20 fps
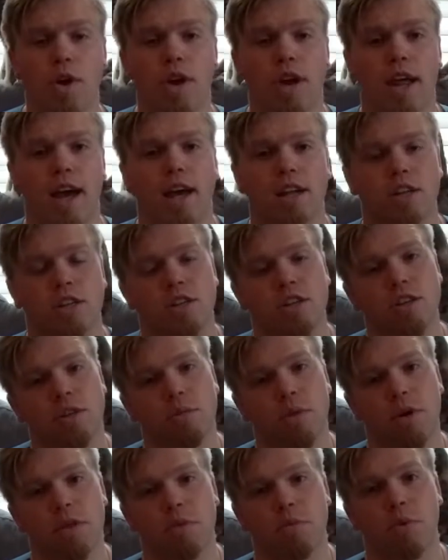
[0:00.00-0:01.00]
you could actually see the
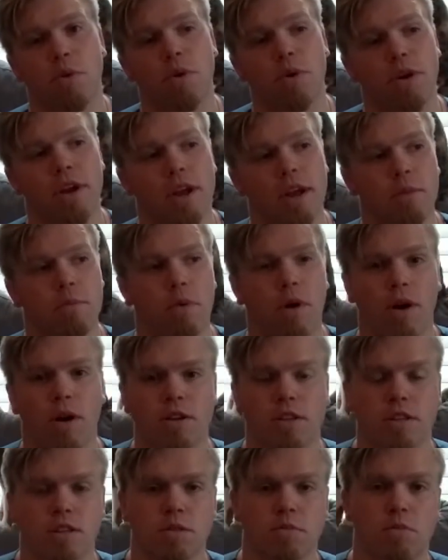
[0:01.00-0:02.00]
motherboard and
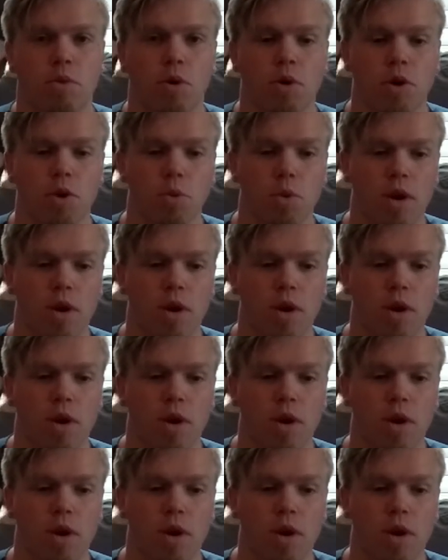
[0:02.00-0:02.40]
parts of the board,